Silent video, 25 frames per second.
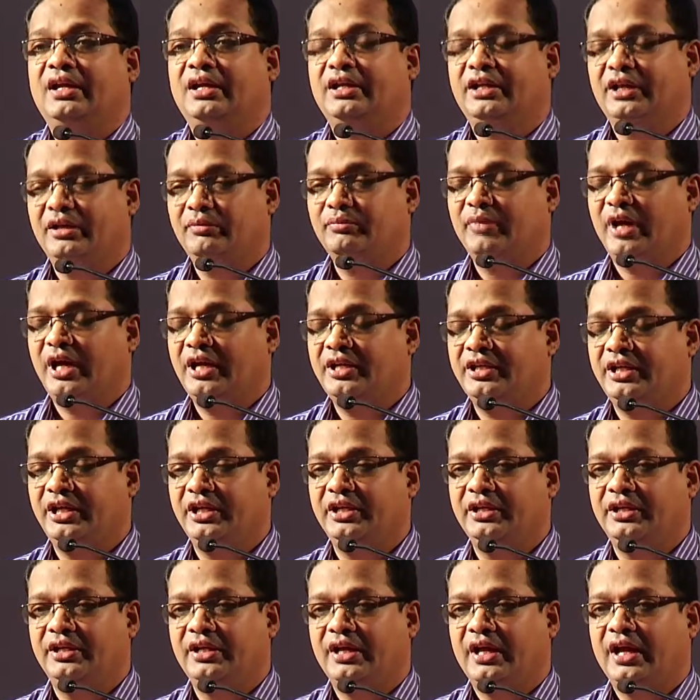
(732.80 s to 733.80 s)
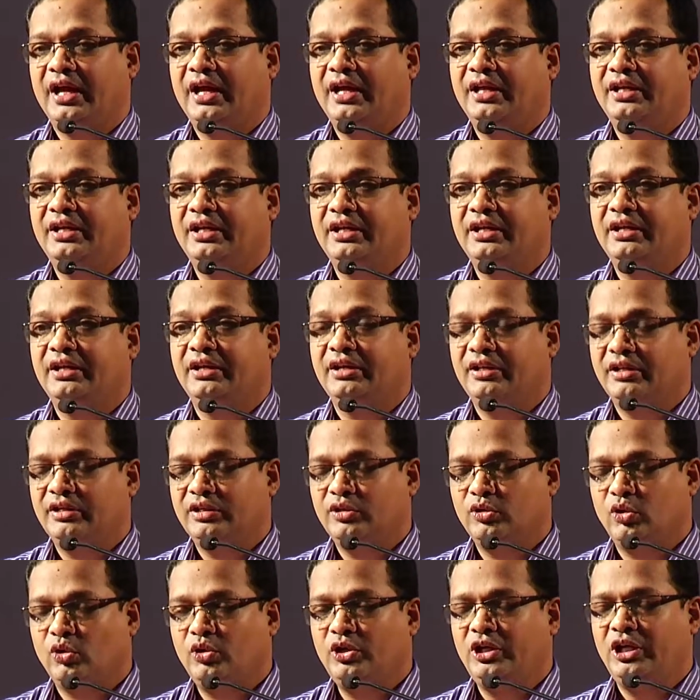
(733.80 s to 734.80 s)
demanding, and
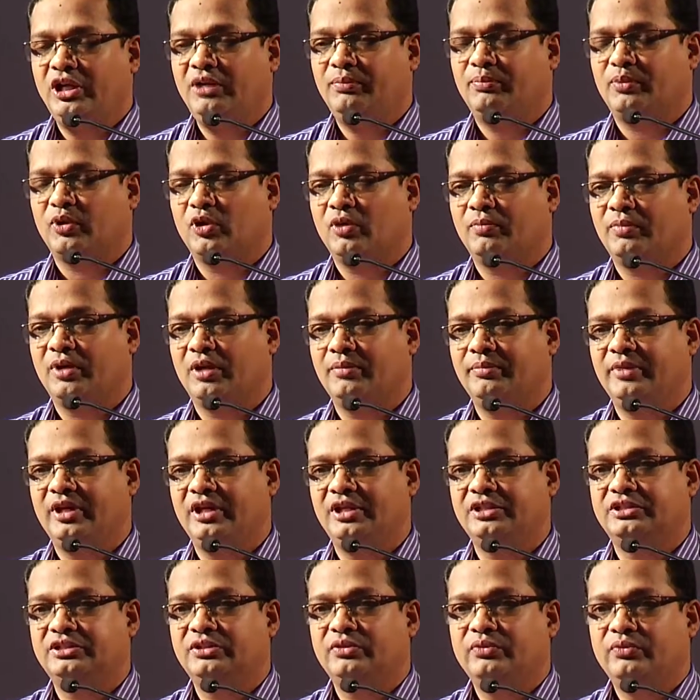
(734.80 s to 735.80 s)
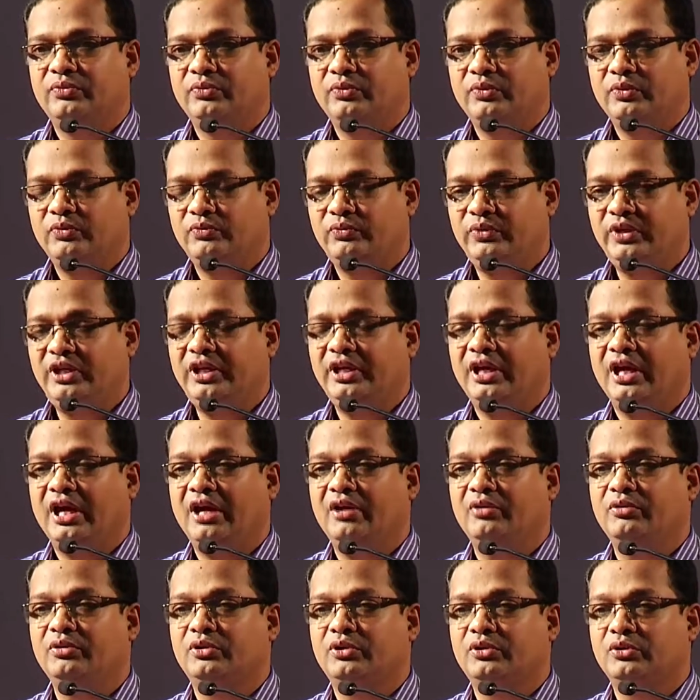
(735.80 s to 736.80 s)
the only problem is we
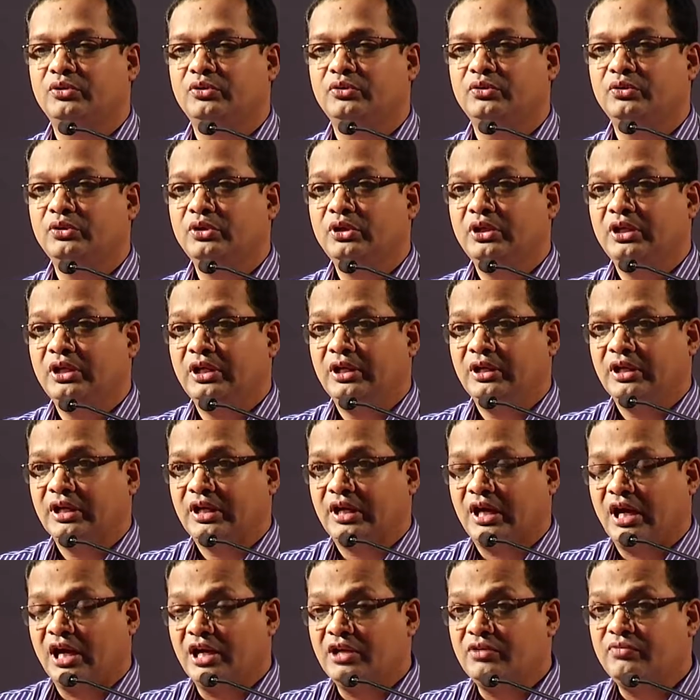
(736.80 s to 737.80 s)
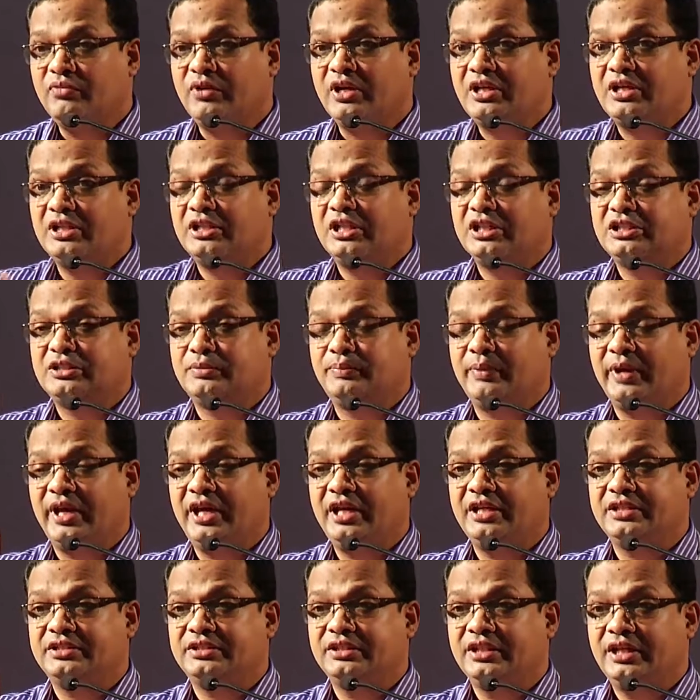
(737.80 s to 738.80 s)
have to convert the
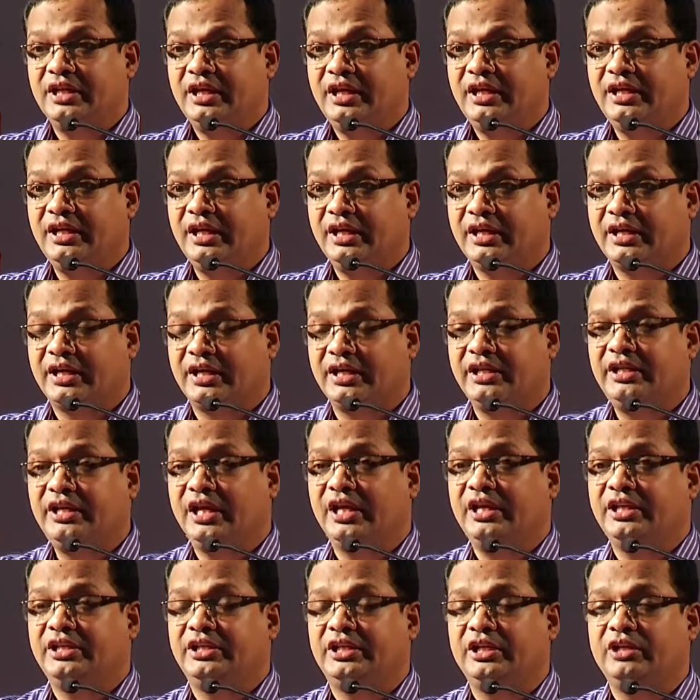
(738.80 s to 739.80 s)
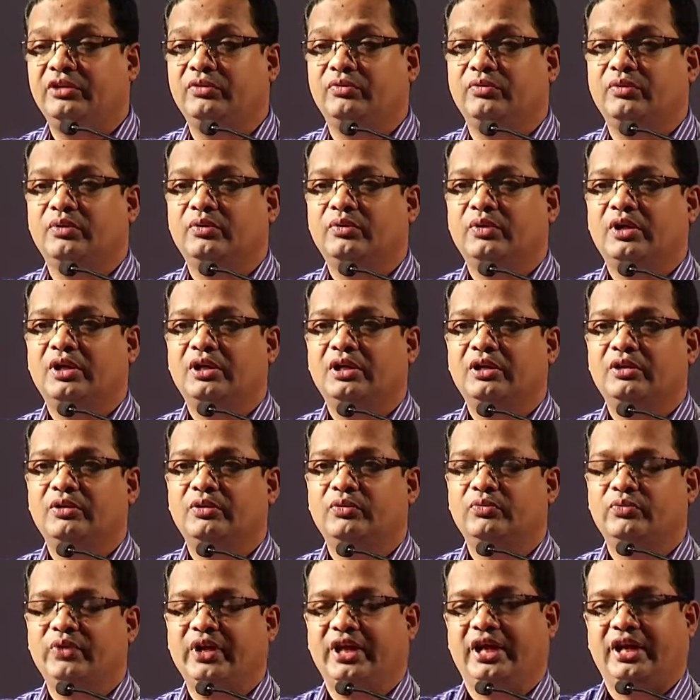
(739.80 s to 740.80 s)
space in a creative
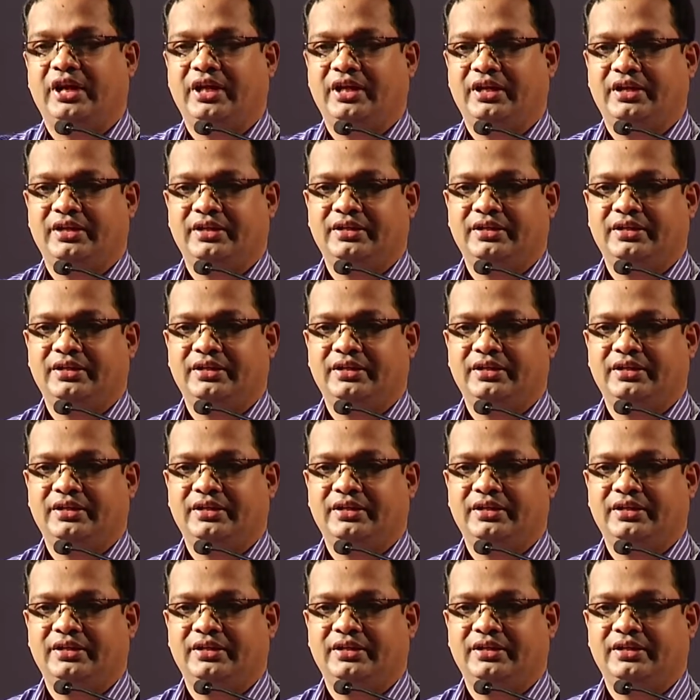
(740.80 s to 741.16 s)
way.